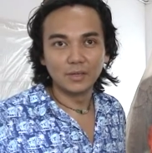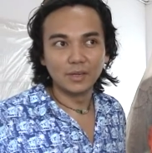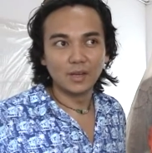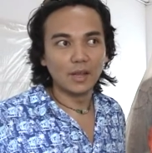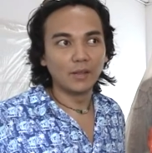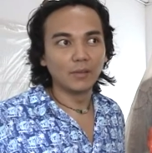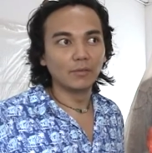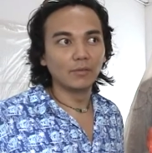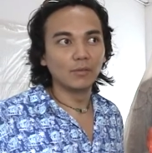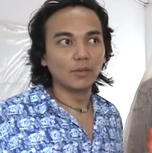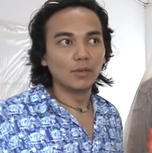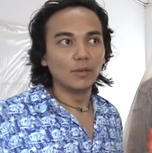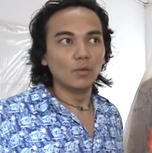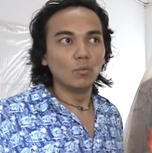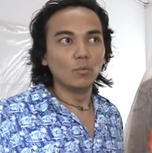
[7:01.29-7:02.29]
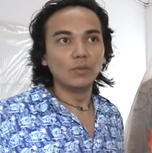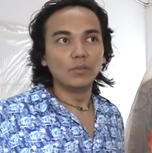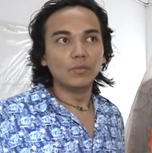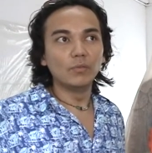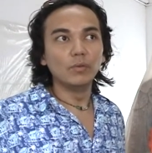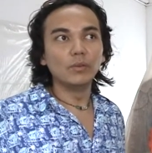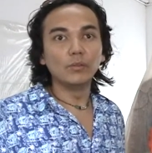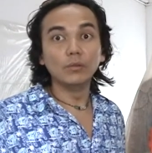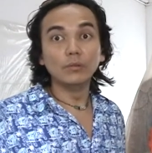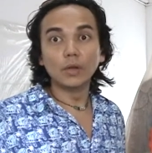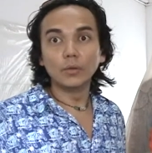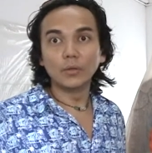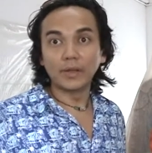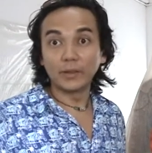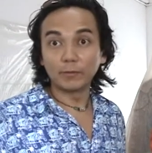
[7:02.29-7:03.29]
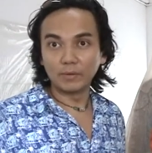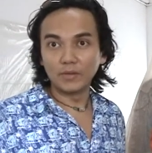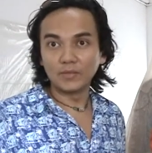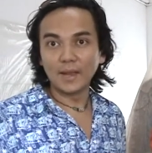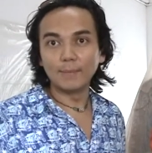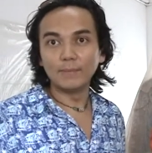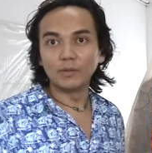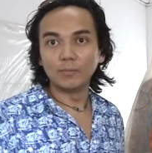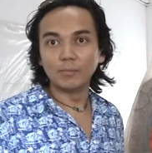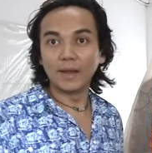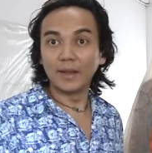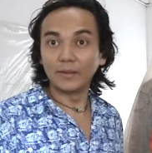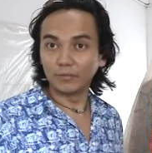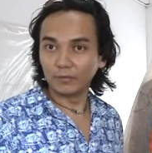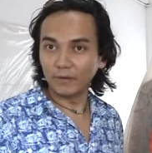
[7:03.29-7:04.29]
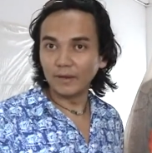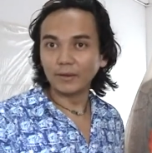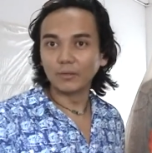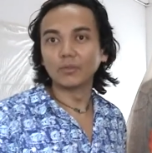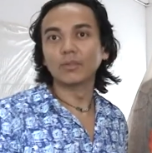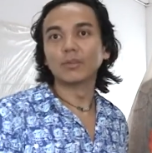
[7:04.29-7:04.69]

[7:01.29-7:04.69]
and we, we do know that it has been attempted but has failed